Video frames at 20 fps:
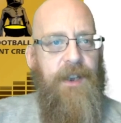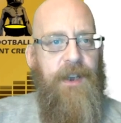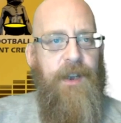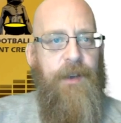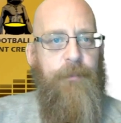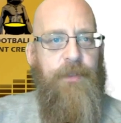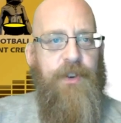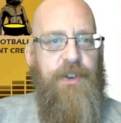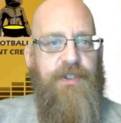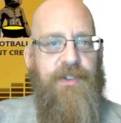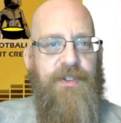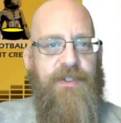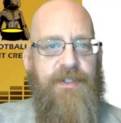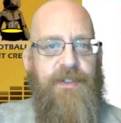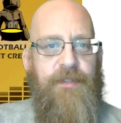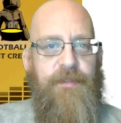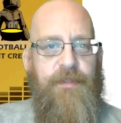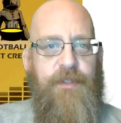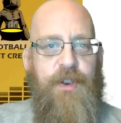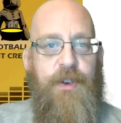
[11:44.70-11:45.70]
which is
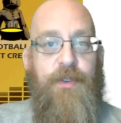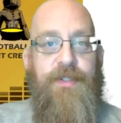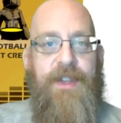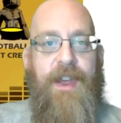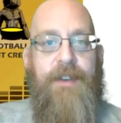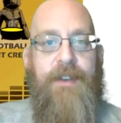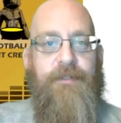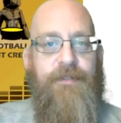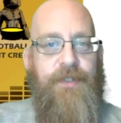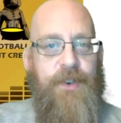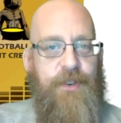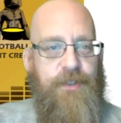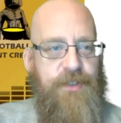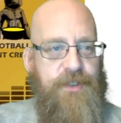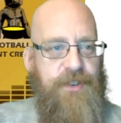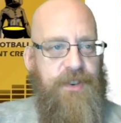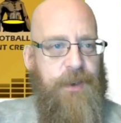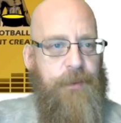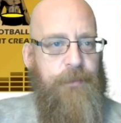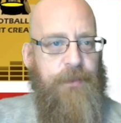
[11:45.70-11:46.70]
youth and first
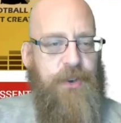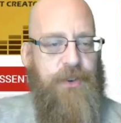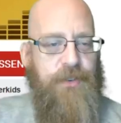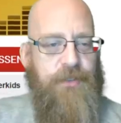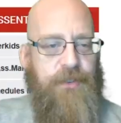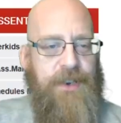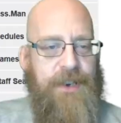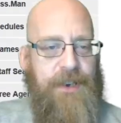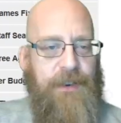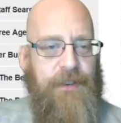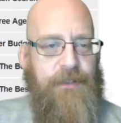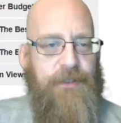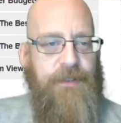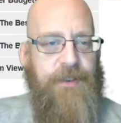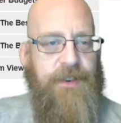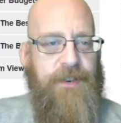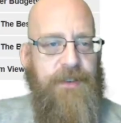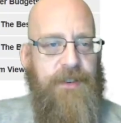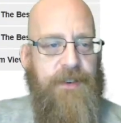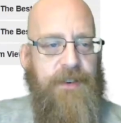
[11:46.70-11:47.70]
team, which are
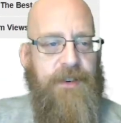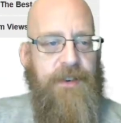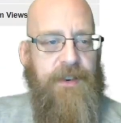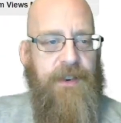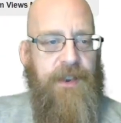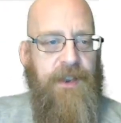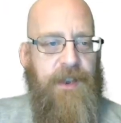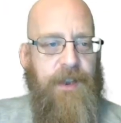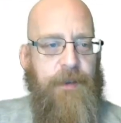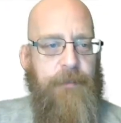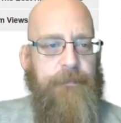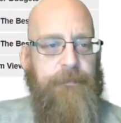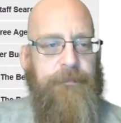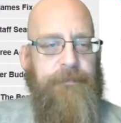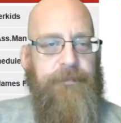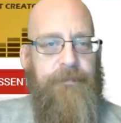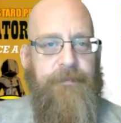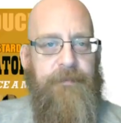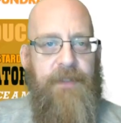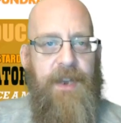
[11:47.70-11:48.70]
included.
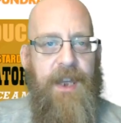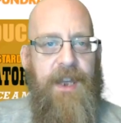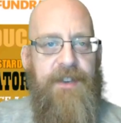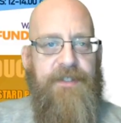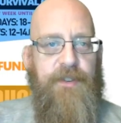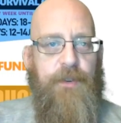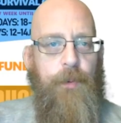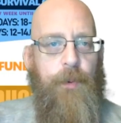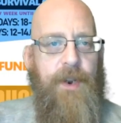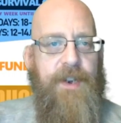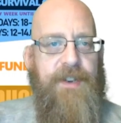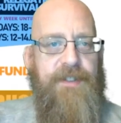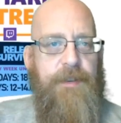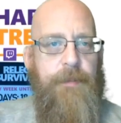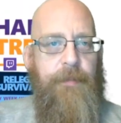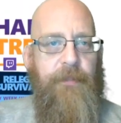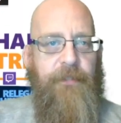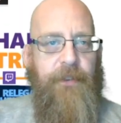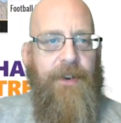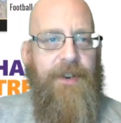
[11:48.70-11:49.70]
As always, he
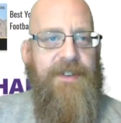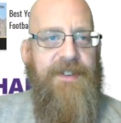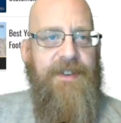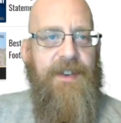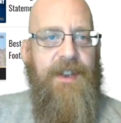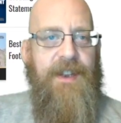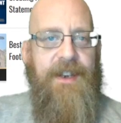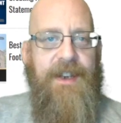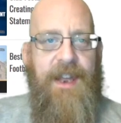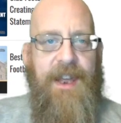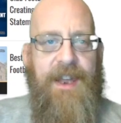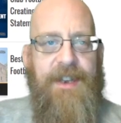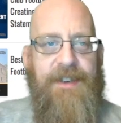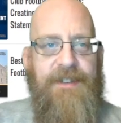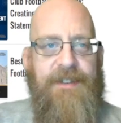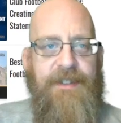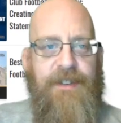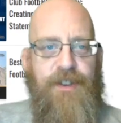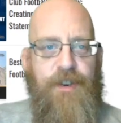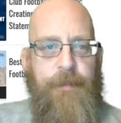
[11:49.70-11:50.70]
provides an
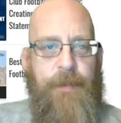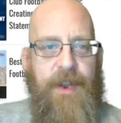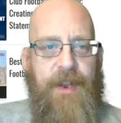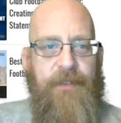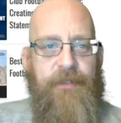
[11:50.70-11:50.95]
excellent amount of